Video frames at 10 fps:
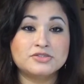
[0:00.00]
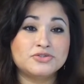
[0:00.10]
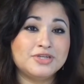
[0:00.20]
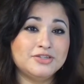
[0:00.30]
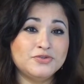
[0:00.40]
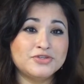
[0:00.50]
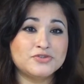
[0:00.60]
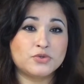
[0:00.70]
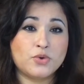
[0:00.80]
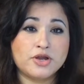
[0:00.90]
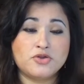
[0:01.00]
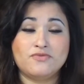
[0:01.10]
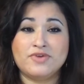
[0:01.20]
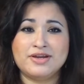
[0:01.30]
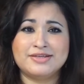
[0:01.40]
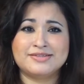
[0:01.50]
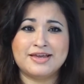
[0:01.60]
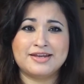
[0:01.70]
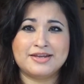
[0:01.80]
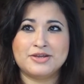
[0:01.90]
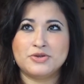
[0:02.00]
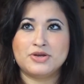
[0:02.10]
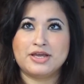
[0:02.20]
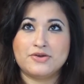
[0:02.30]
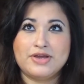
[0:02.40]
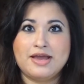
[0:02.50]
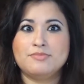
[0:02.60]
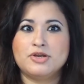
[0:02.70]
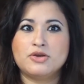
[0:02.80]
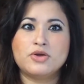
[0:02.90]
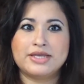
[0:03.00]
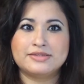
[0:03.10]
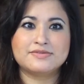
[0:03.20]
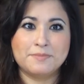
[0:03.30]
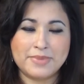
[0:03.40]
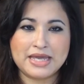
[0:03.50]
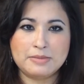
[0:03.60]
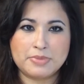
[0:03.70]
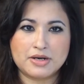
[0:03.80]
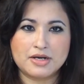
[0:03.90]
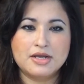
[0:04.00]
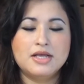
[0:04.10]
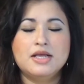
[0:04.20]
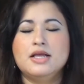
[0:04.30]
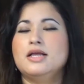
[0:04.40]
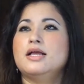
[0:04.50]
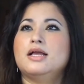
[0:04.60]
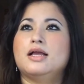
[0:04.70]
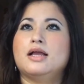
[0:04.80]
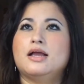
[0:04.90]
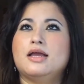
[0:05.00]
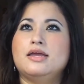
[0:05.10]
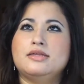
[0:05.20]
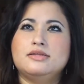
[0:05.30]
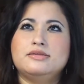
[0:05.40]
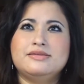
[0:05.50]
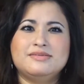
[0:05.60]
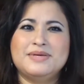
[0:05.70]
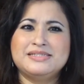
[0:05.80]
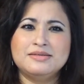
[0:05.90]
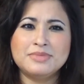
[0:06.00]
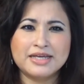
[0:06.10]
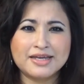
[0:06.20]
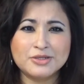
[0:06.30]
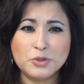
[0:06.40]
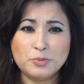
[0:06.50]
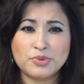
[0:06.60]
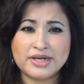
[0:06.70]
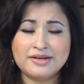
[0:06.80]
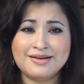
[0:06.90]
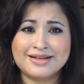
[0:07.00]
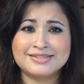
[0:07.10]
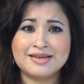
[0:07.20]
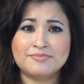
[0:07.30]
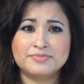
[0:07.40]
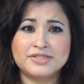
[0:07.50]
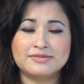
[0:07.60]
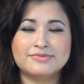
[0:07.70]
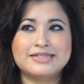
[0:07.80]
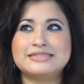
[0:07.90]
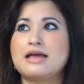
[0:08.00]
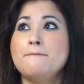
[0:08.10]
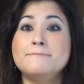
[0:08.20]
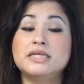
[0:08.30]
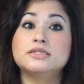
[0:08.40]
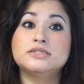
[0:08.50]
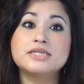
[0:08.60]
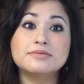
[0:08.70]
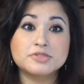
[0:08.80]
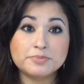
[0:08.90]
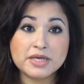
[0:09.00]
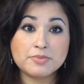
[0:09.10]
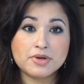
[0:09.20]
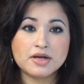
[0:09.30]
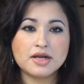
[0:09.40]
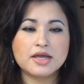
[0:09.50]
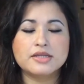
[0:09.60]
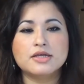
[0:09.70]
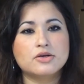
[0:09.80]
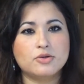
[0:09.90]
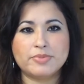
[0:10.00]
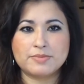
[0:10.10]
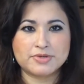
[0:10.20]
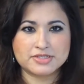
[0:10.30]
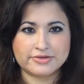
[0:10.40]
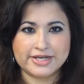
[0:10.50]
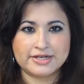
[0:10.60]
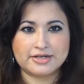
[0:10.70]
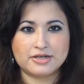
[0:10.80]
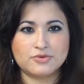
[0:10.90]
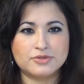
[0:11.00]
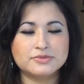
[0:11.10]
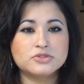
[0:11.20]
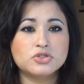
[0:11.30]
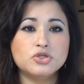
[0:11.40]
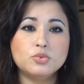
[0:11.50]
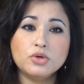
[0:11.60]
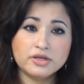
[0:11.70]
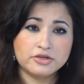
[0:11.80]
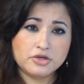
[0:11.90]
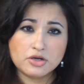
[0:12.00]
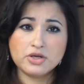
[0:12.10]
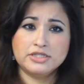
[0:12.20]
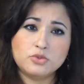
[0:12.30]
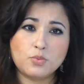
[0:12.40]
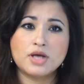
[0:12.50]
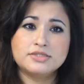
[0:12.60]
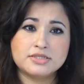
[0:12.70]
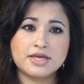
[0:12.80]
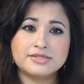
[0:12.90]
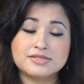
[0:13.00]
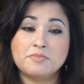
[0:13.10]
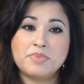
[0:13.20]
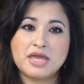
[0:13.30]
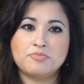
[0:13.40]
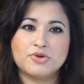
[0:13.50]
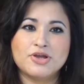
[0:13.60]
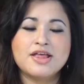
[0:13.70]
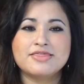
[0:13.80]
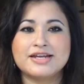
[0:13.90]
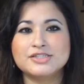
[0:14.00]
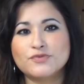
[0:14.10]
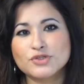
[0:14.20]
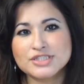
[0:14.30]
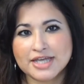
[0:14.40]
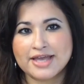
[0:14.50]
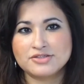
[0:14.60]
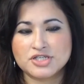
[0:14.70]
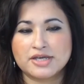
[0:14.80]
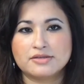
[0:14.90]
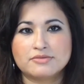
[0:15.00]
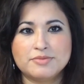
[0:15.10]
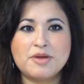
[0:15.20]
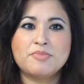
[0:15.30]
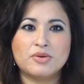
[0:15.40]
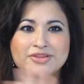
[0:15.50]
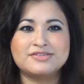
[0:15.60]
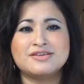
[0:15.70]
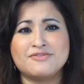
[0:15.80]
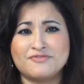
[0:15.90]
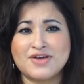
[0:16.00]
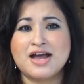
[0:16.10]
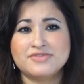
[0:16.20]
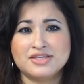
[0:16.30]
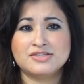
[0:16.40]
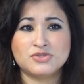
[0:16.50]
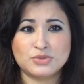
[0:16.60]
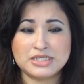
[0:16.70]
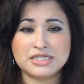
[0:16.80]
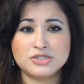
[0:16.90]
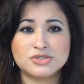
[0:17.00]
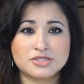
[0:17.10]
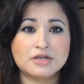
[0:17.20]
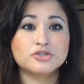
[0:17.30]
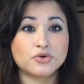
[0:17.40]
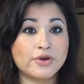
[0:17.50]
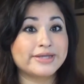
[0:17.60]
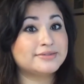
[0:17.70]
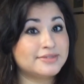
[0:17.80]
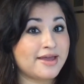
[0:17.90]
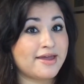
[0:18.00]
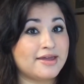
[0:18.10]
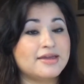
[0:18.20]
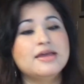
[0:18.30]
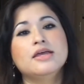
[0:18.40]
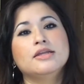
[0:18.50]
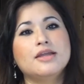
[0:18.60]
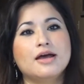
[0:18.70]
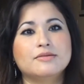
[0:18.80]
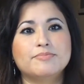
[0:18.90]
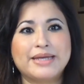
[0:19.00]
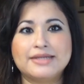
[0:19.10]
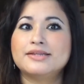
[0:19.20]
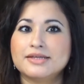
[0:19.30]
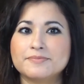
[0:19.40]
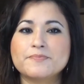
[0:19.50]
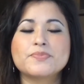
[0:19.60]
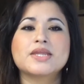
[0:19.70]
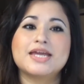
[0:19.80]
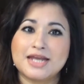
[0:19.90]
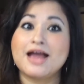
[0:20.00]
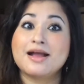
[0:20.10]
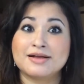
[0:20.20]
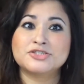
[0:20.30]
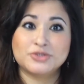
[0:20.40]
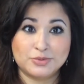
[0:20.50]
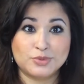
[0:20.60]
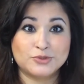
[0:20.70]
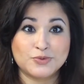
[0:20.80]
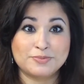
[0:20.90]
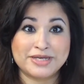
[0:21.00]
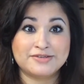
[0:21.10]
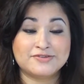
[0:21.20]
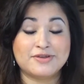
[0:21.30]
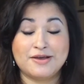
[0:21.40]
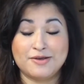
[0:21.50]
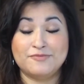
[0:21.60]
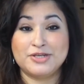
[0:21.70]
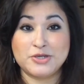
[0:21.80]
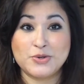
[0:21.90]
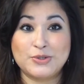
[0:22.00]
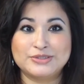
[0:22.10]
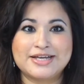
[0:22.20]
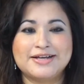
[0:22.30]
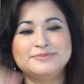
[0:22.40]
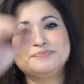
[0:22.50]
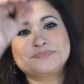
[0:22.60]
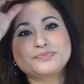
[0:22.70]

So you get to the store and you're very excited and you're like, okay, I'm going to go get some paper. And this might seem like a no-brainer, except there's a million types of paper and not all paper is created equal. So you're going to want to get some paper that is for sketching. Remember, these are 5 things you need to start drawing today, not painting. And I actually will do a video on that.